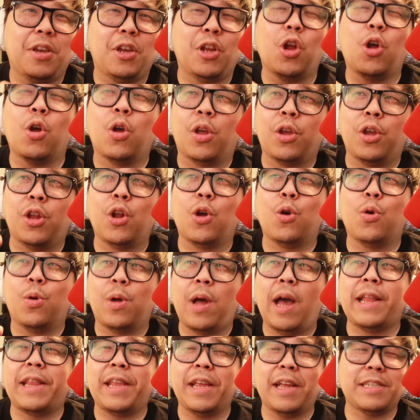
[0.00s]
You know you know
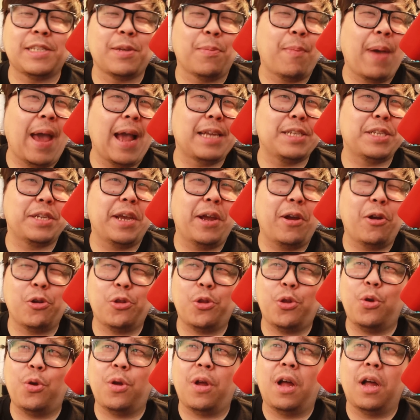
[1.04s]
I think it's a max
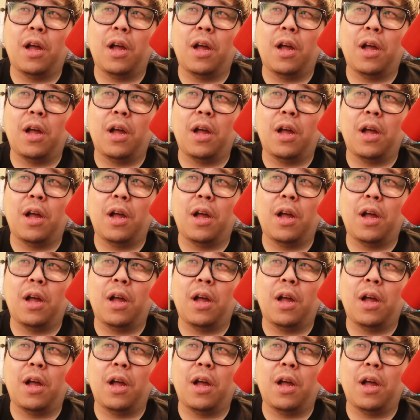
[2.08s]
character